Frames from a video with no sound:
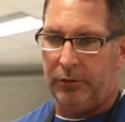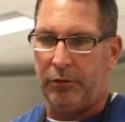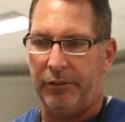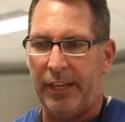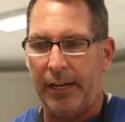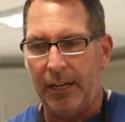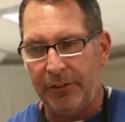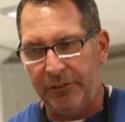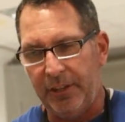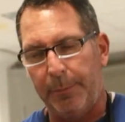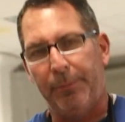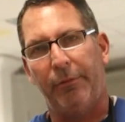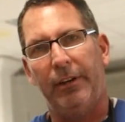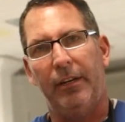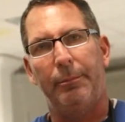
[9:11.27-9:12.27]
So then I
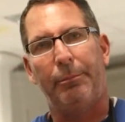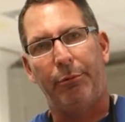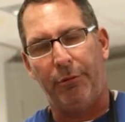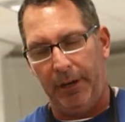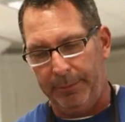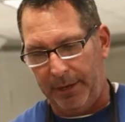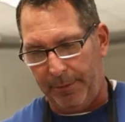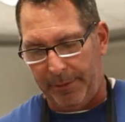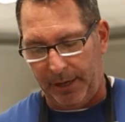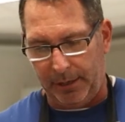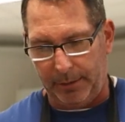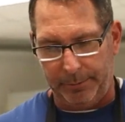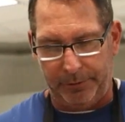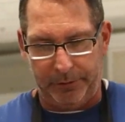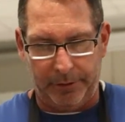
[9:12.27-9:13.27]
separated premium
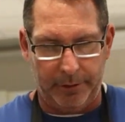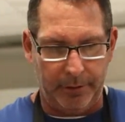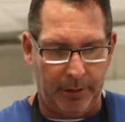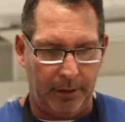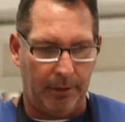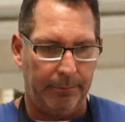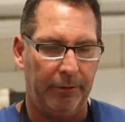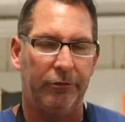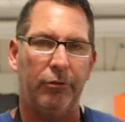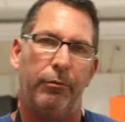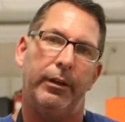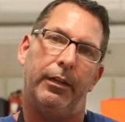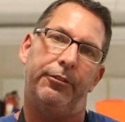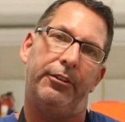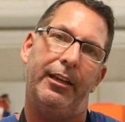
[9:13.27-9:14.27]
items. Um, so
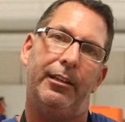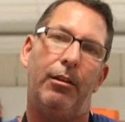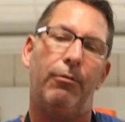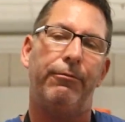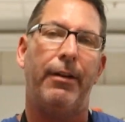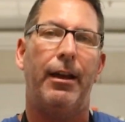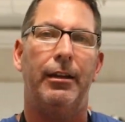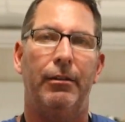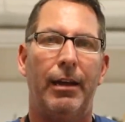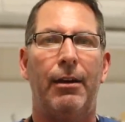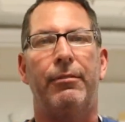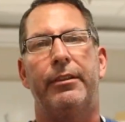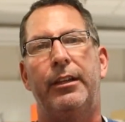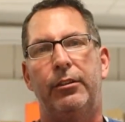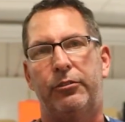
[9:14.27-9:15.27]
when I say low value,
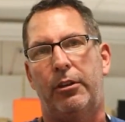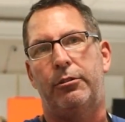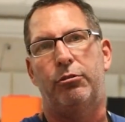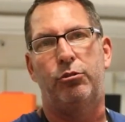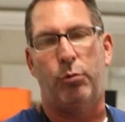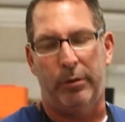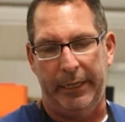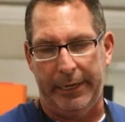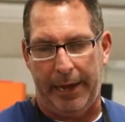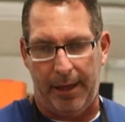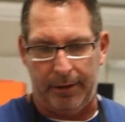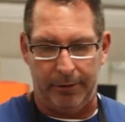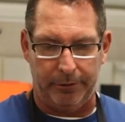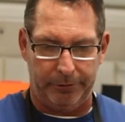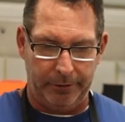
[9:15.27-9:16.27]
everything's under twenty
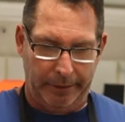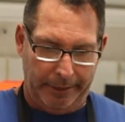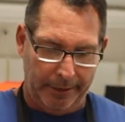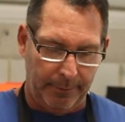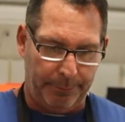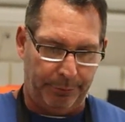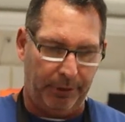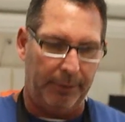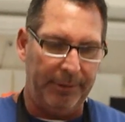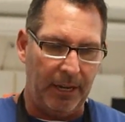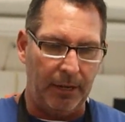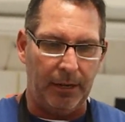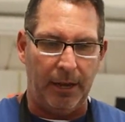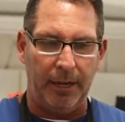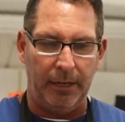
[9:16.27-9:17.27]
dollars.
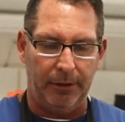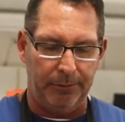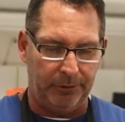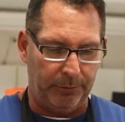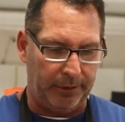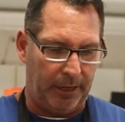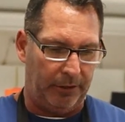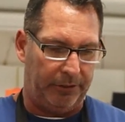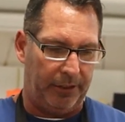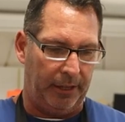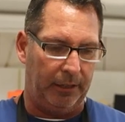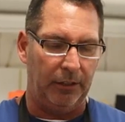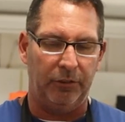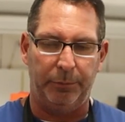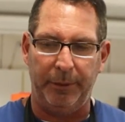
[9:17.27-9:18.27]
Premium items, what I
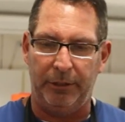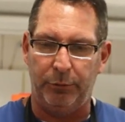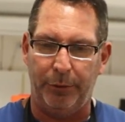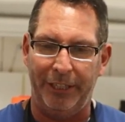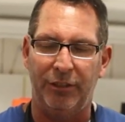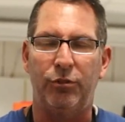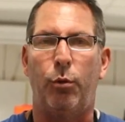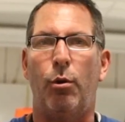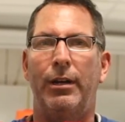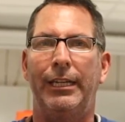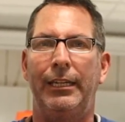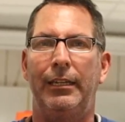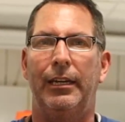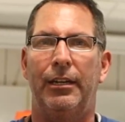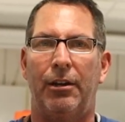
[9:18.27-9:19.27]
think is between
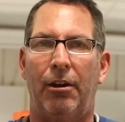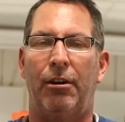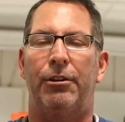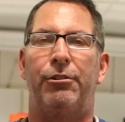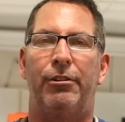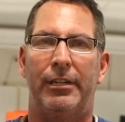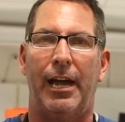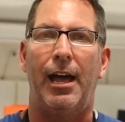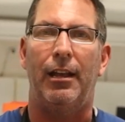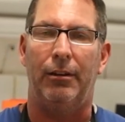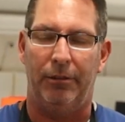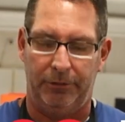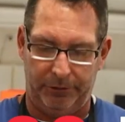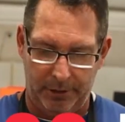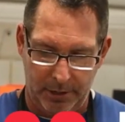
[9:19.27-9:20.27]
twenty dollars and one hundred
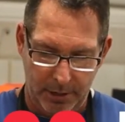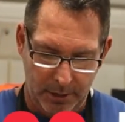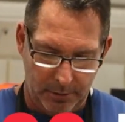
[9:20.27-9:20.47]
dollars,